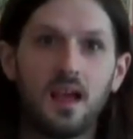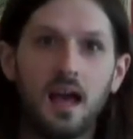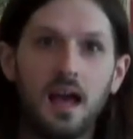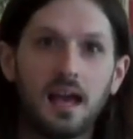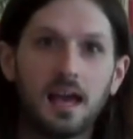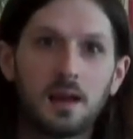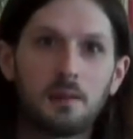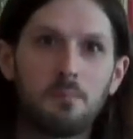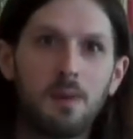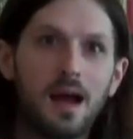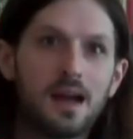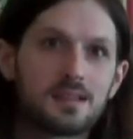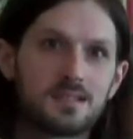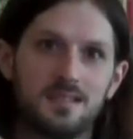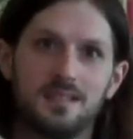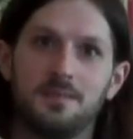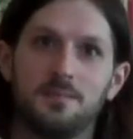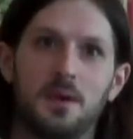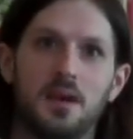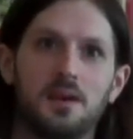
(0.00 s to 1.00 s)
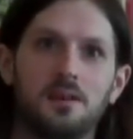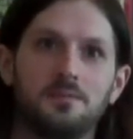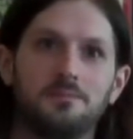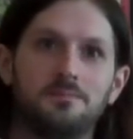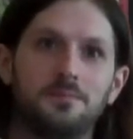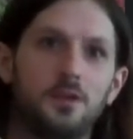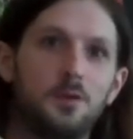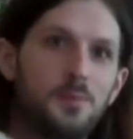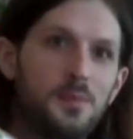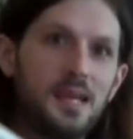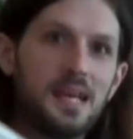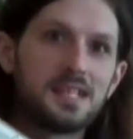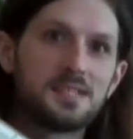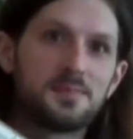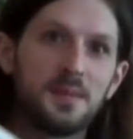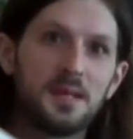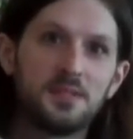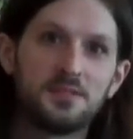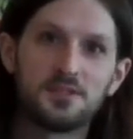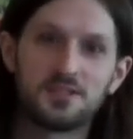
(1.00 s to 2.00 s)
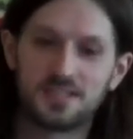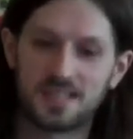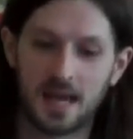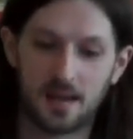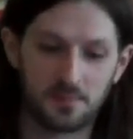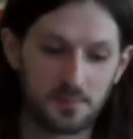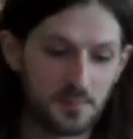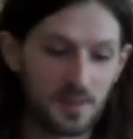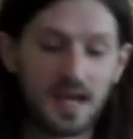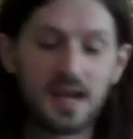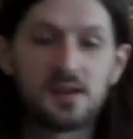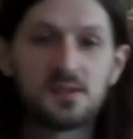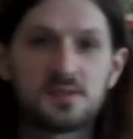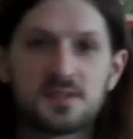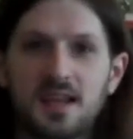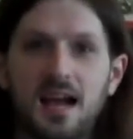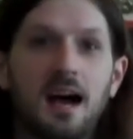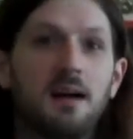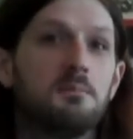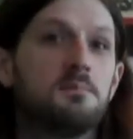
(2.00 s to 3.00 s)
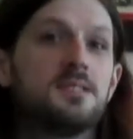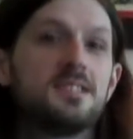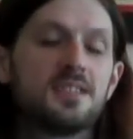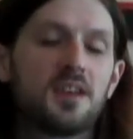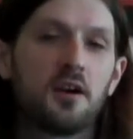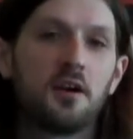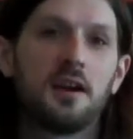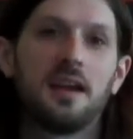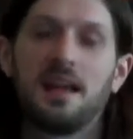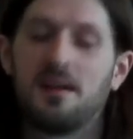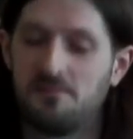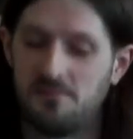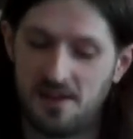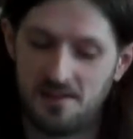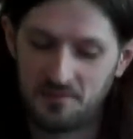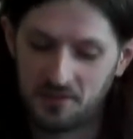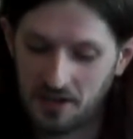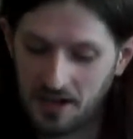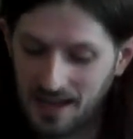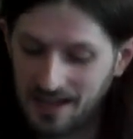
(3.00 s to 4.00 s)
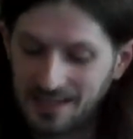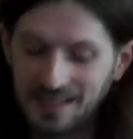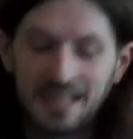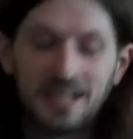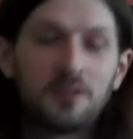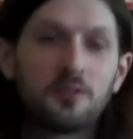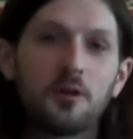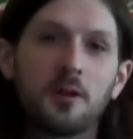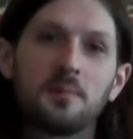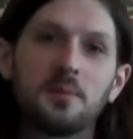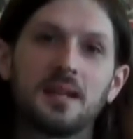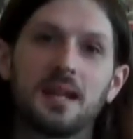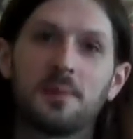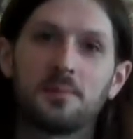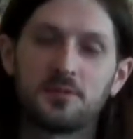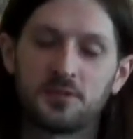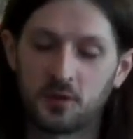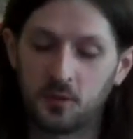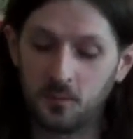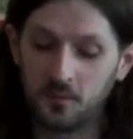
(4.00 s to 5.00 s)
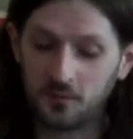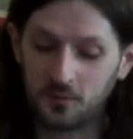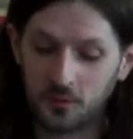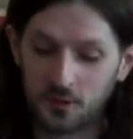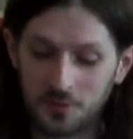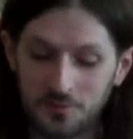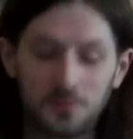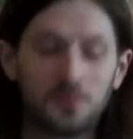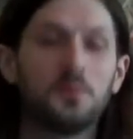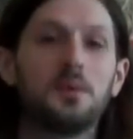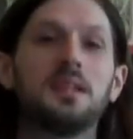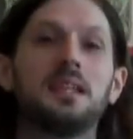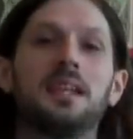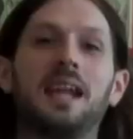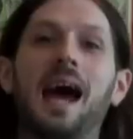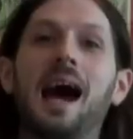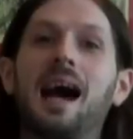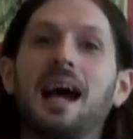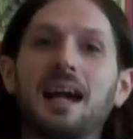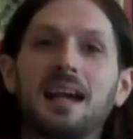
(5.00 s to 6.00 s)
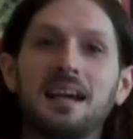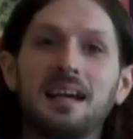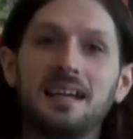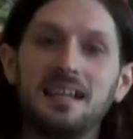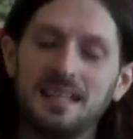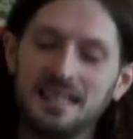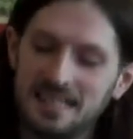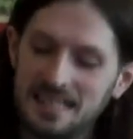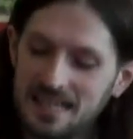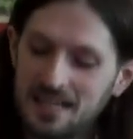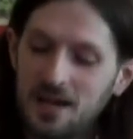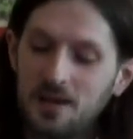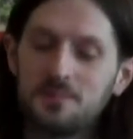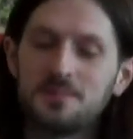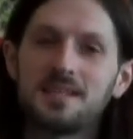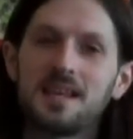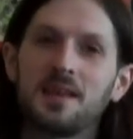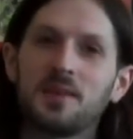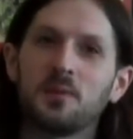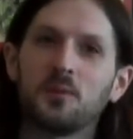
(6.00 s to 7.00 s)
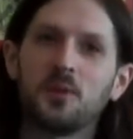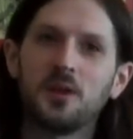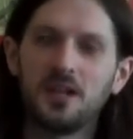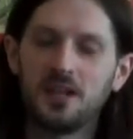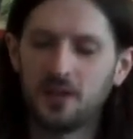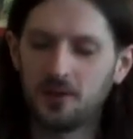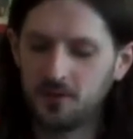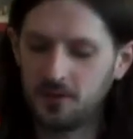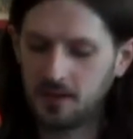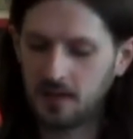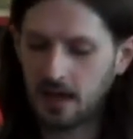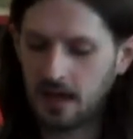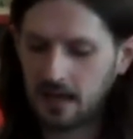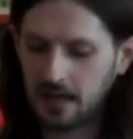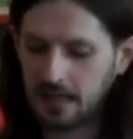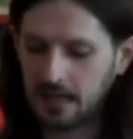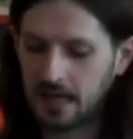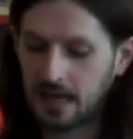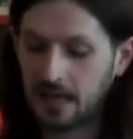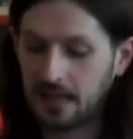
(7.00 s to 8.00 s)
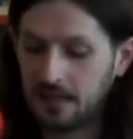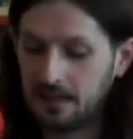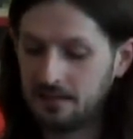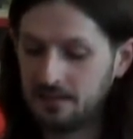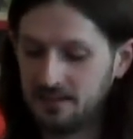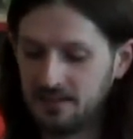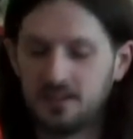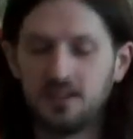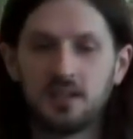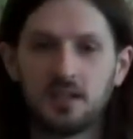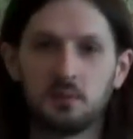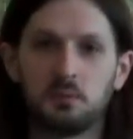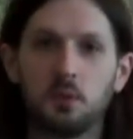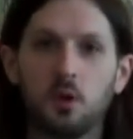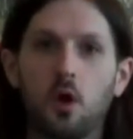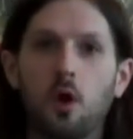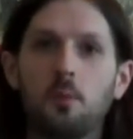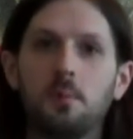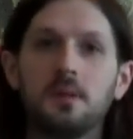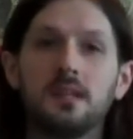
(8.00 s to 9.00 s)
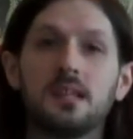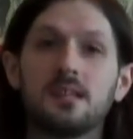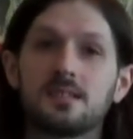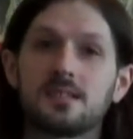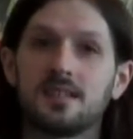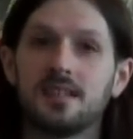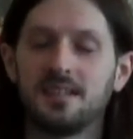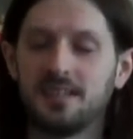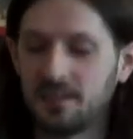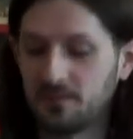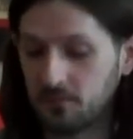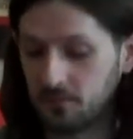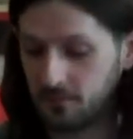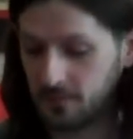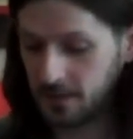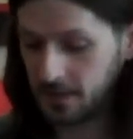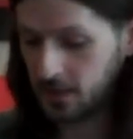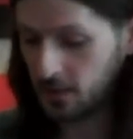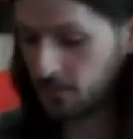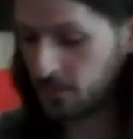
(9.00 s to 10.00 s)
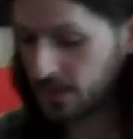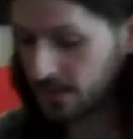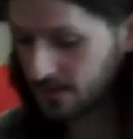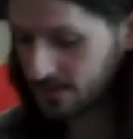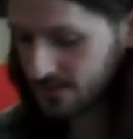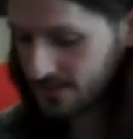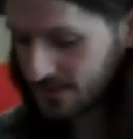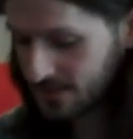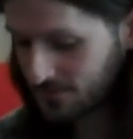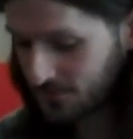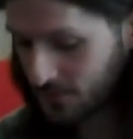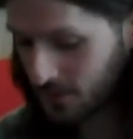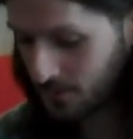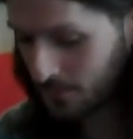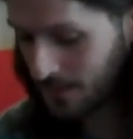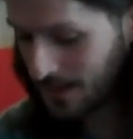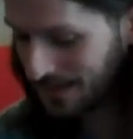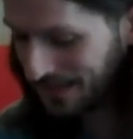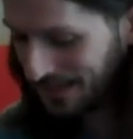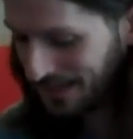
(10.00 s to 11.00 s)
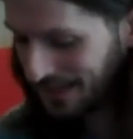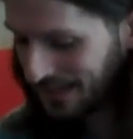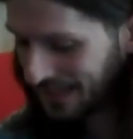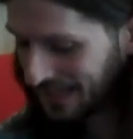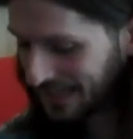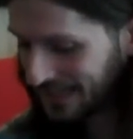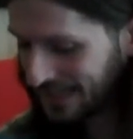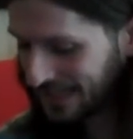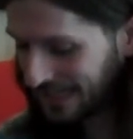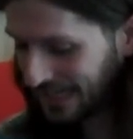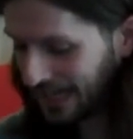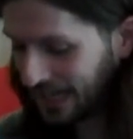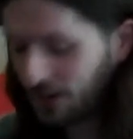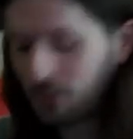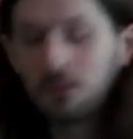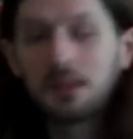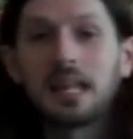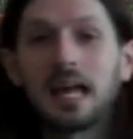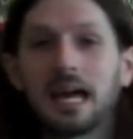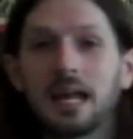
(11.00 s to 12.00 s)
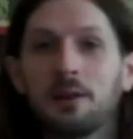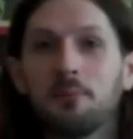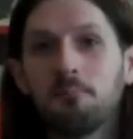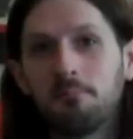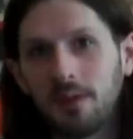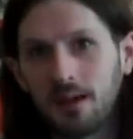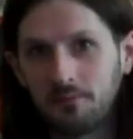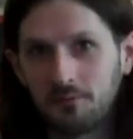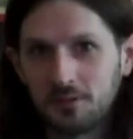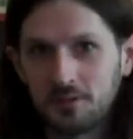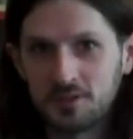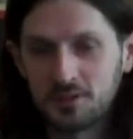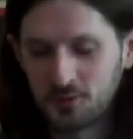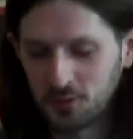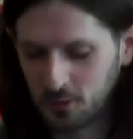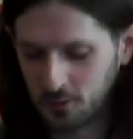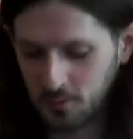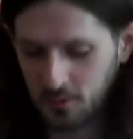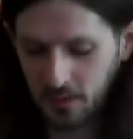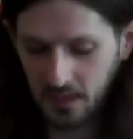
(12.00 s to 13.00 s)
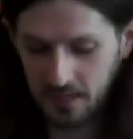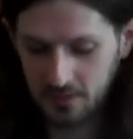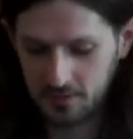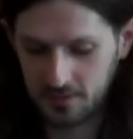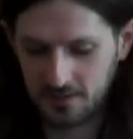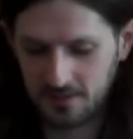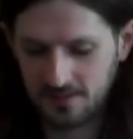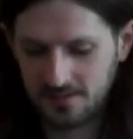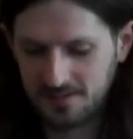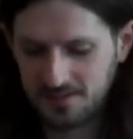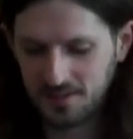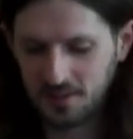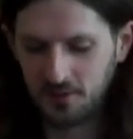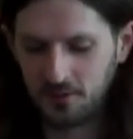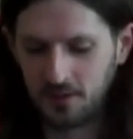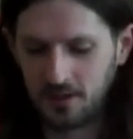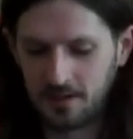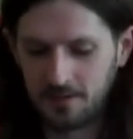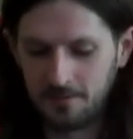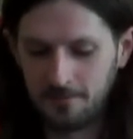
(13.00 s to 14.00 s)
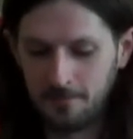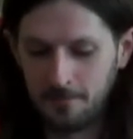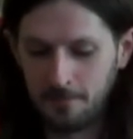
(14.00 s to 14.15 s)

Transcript: I got a box in the mail. UPS man just stopped at my house. I'm sorry I've never had to interrupt an episode before, but when the knock comes on the window, you gotta get it. We'll open this in a different video because it's from Carolina Beverage Corporation. So, uh,